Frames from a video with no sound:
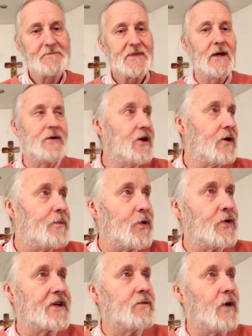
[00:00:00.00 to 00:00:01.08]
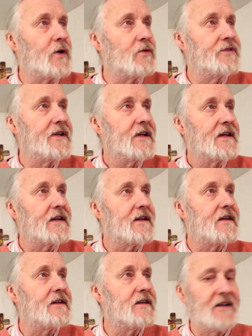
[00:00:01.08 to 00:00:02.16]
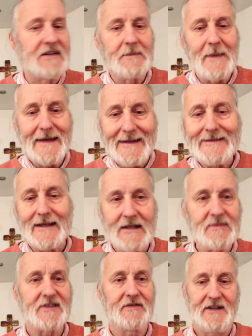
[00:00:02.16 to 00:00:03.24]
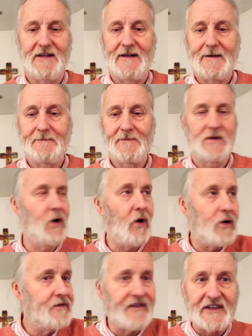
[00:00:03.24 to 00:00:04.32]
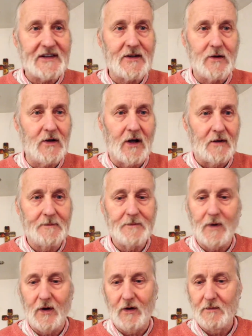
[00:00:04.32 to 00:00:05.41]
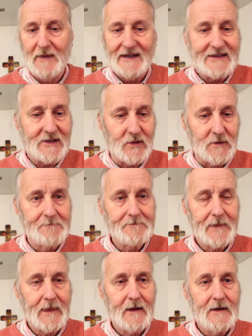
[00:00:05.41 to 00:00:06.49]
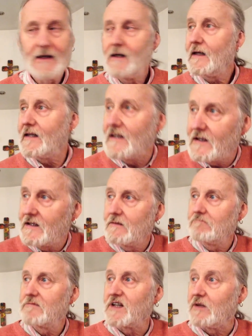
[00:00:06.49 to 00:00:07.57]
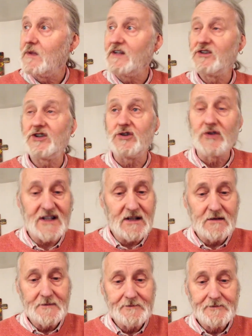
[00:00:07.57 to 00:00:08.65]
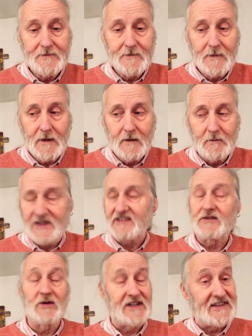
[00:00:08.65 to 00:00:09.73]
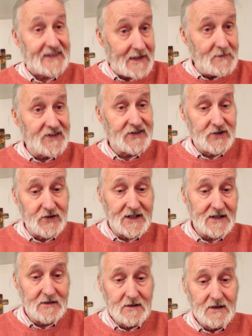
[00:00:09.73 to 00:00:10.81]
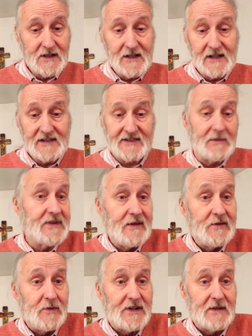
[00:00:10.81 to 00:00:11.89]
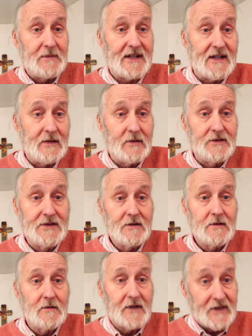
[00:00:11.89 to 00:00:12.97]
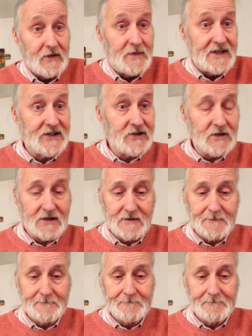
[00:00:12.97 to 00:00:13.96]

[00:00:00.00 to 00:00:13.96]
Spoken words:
Now, in our broken world, there's many types of healing, not all physical or medical. Healing can mean curing, but it's not the same as curing. Sometimes we can be healed without being cured.